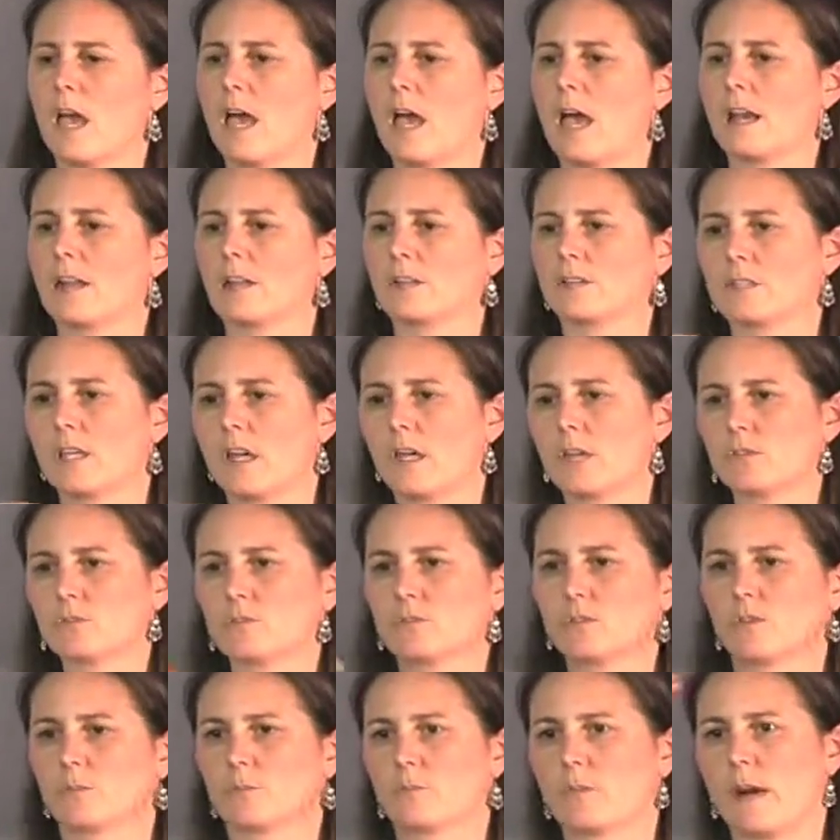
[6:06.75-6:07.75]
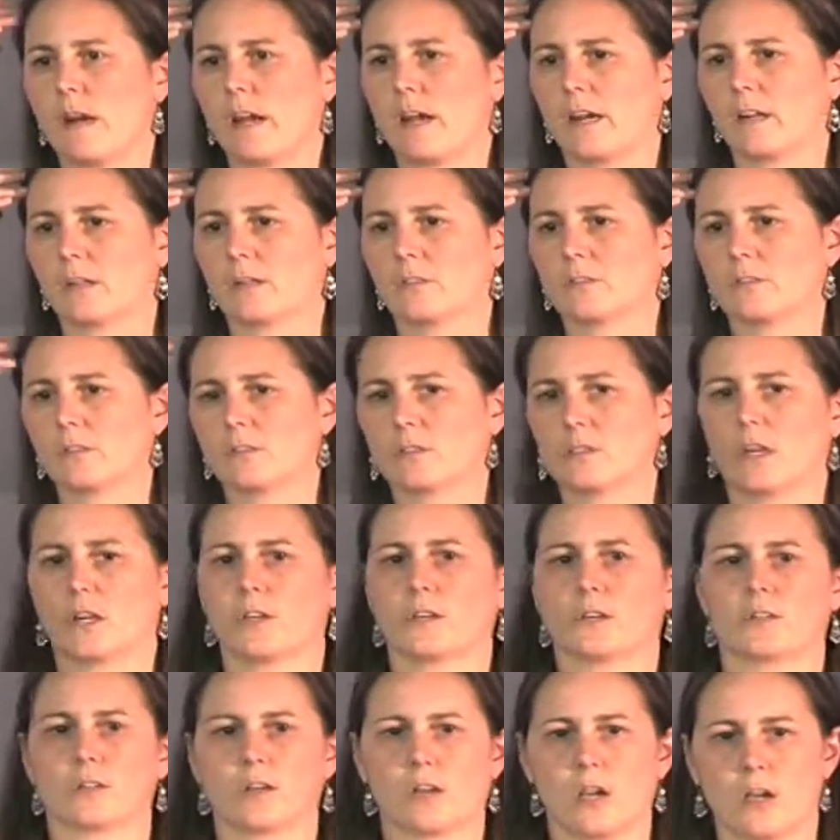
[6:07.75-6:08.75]
And it tells your brain to tell
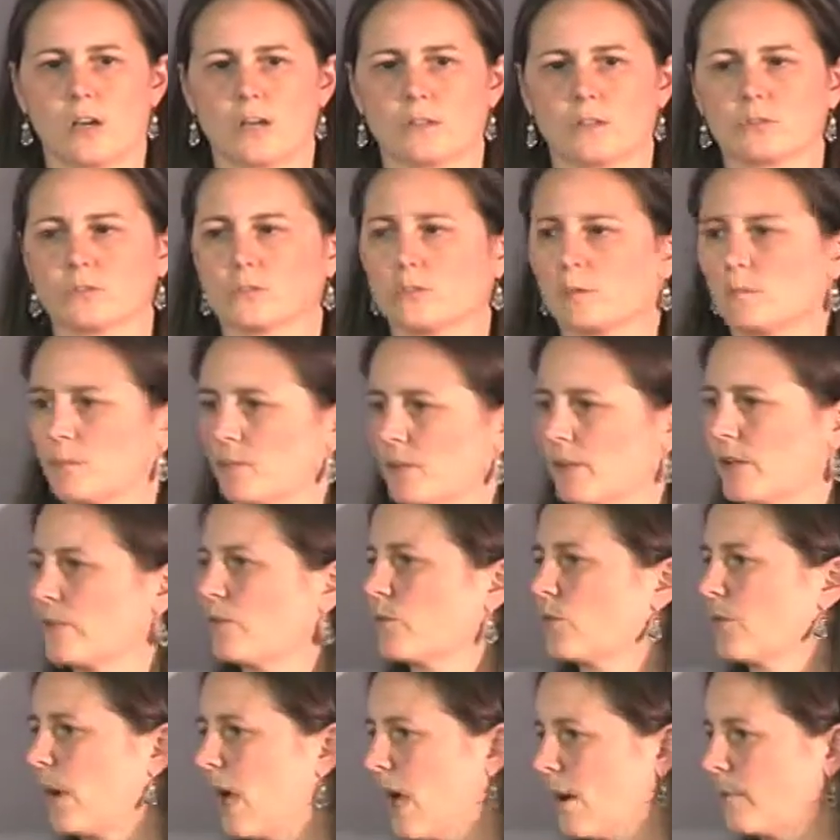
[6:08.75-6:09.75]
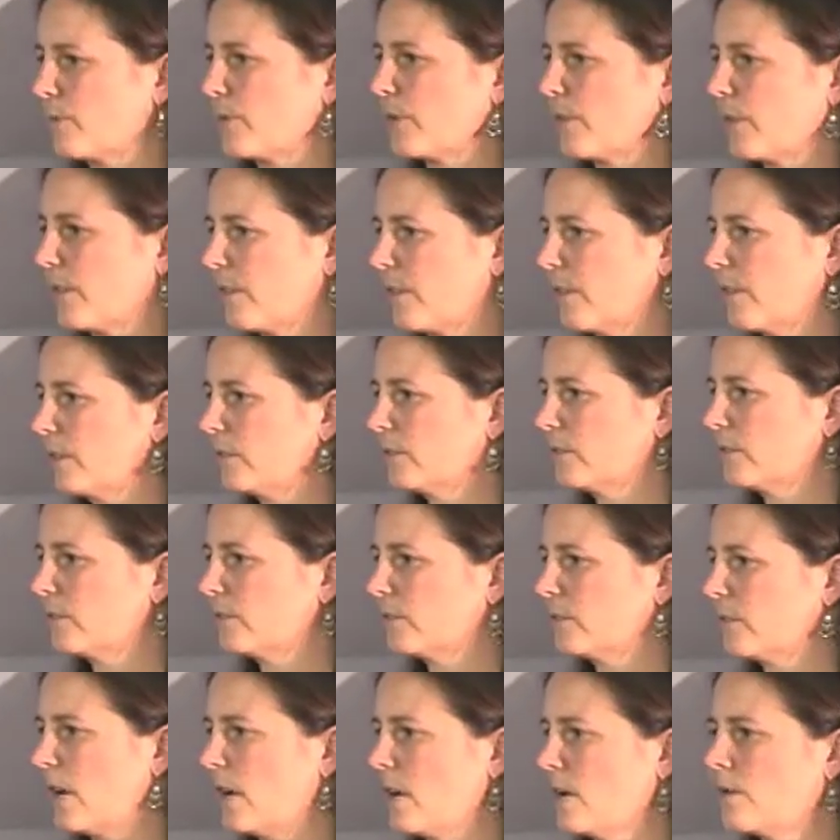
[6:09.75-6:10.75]
your lungs to breathe or not breathe,
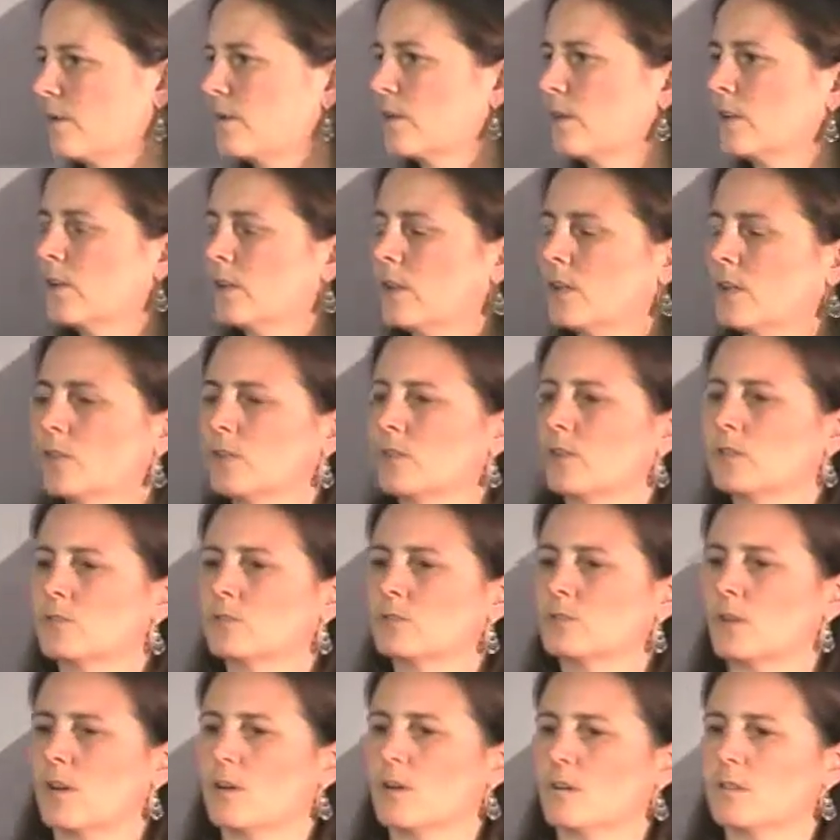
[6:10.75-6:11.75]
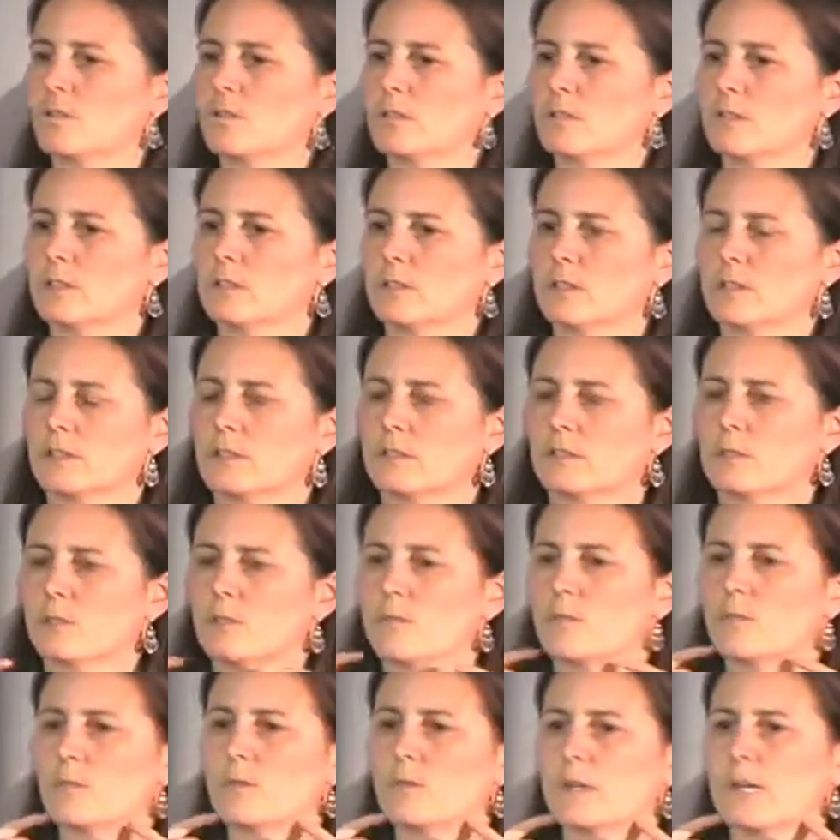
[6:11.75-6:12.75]
right? So
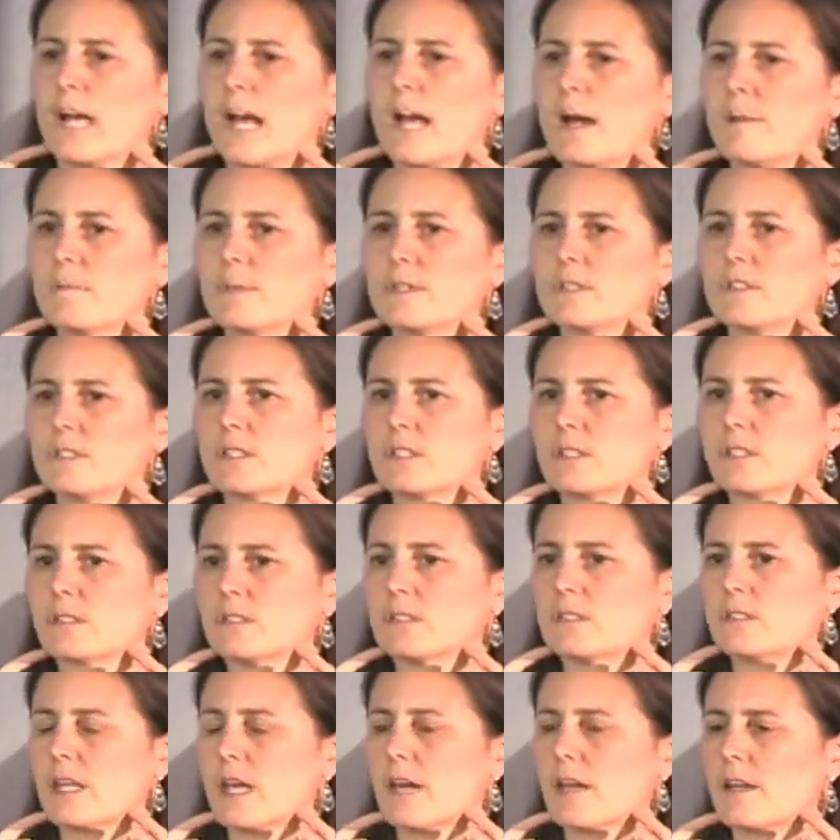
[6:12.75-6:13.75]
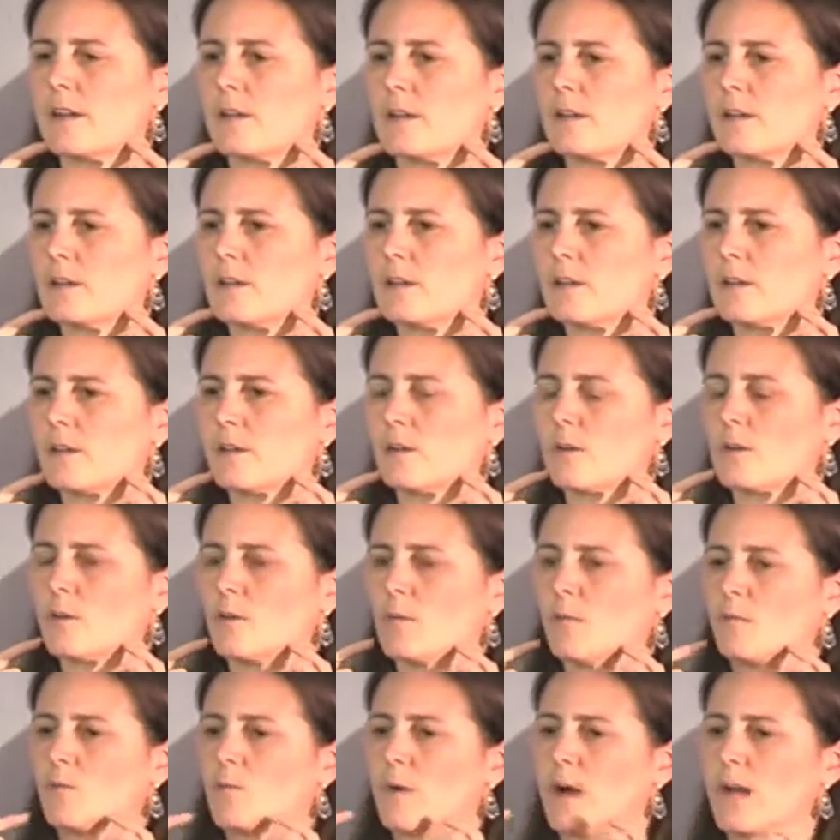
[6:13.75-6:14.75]
what happens is that
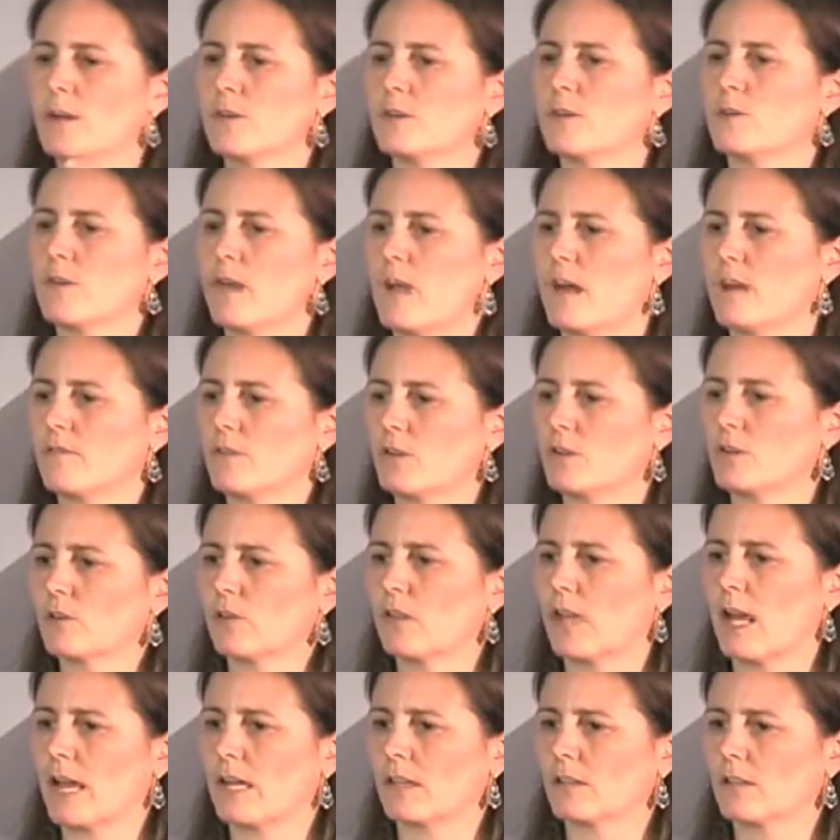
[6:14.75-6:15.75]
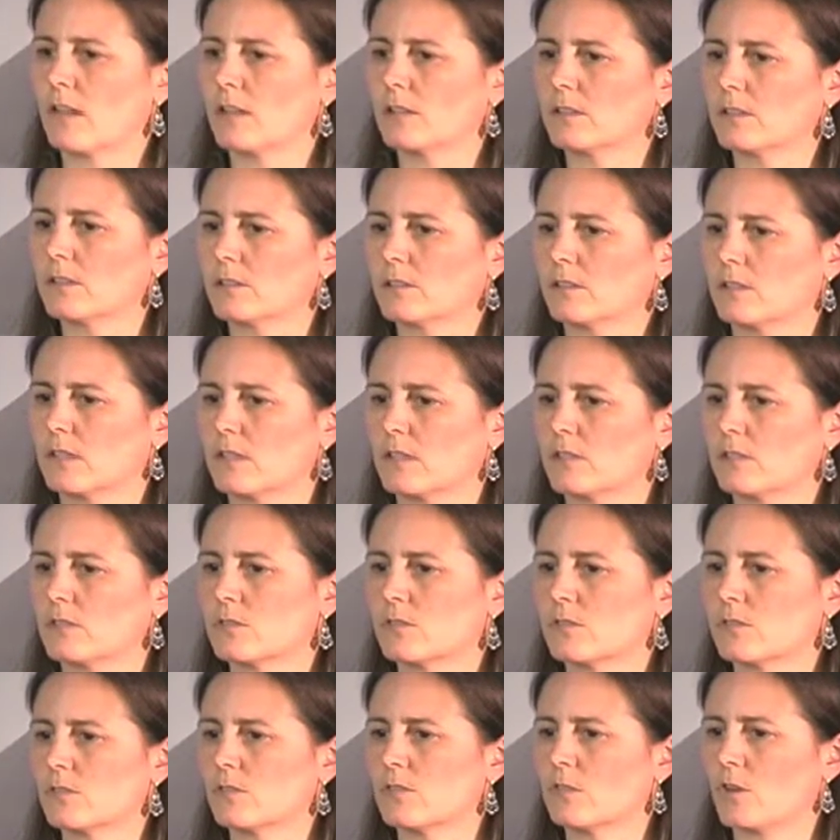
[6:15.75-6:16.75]
when you have underlying lung
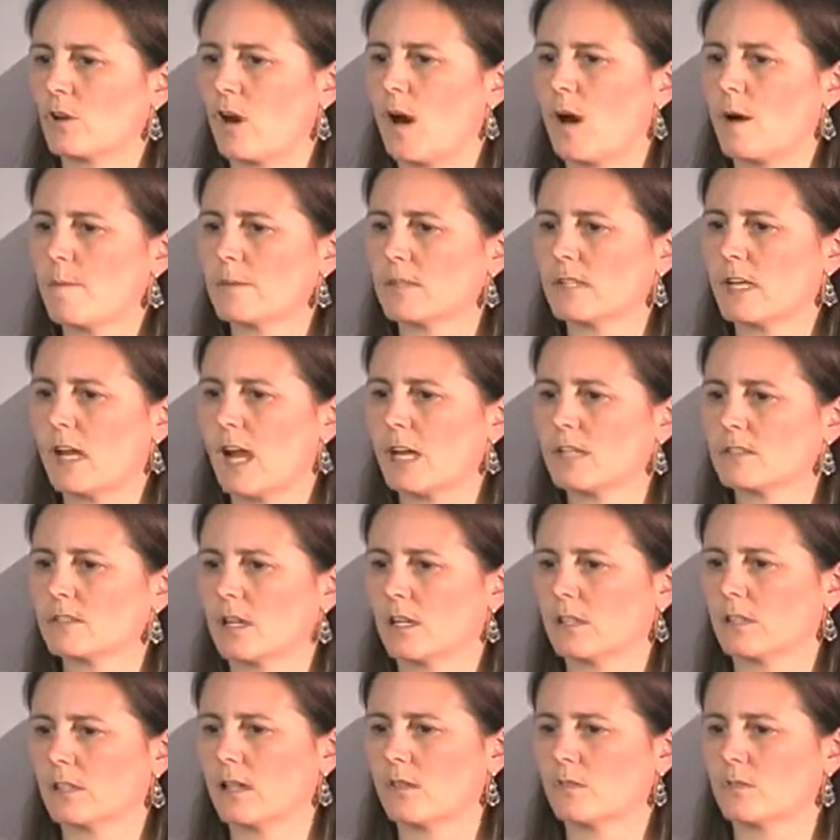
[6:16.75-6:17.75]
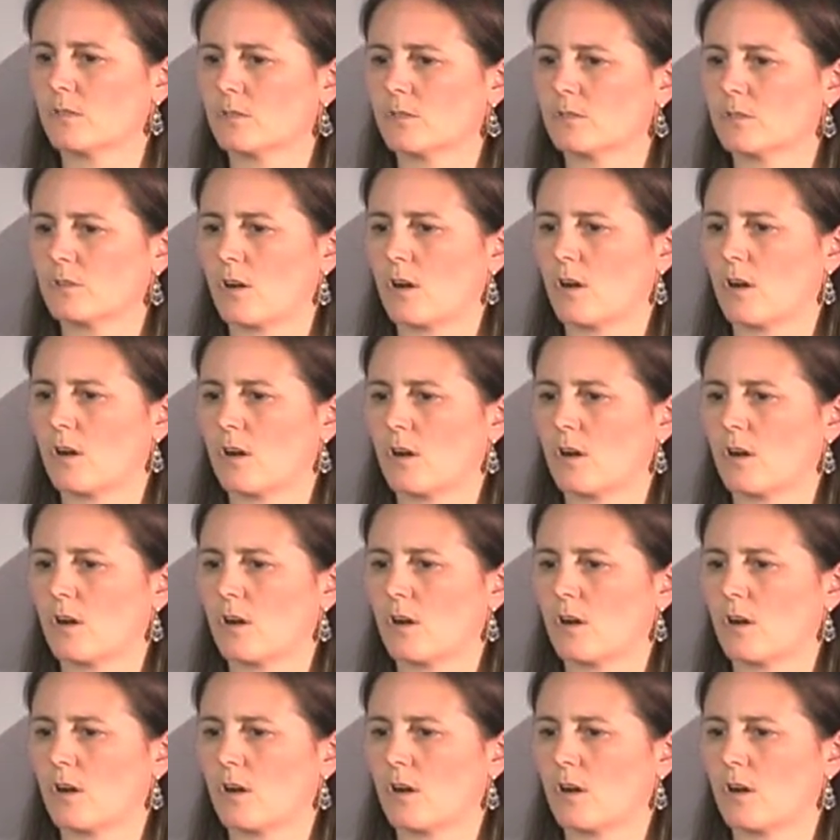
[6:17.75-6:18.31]
disease, your carbon dioxide levels